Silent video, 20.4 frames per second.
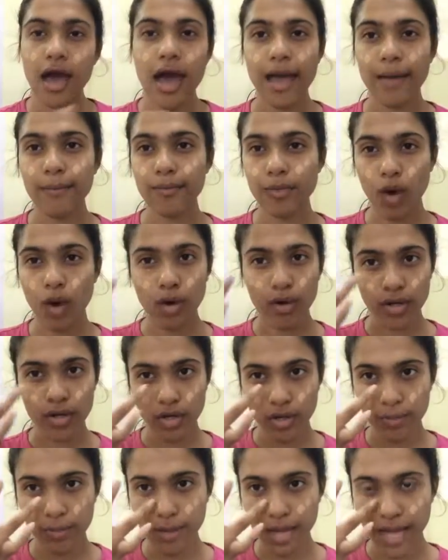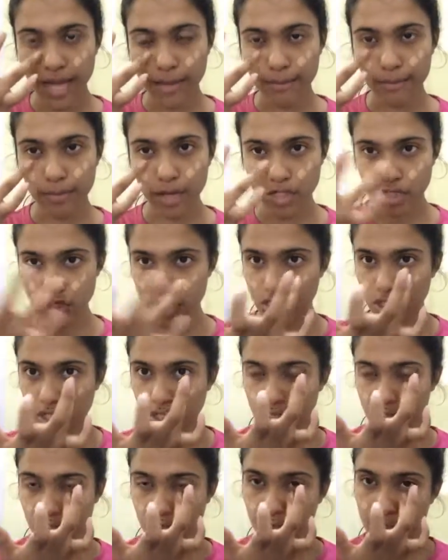I'm not going to apply much
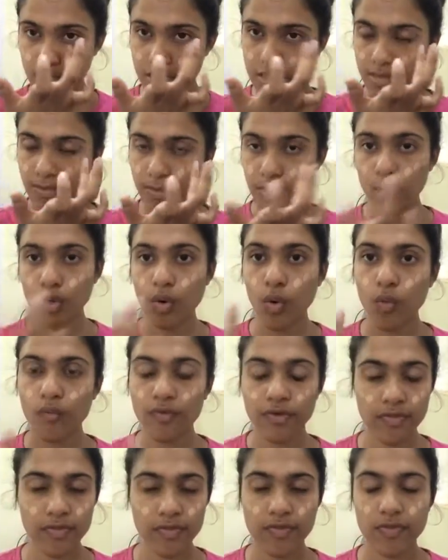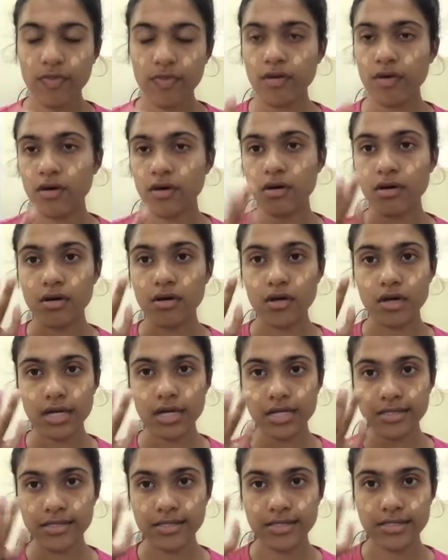here because I'm going to go with the
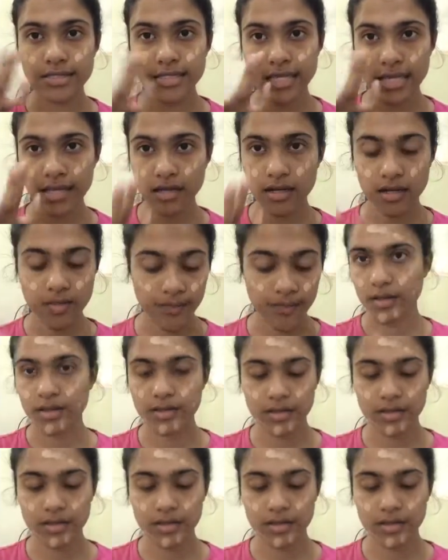concealer.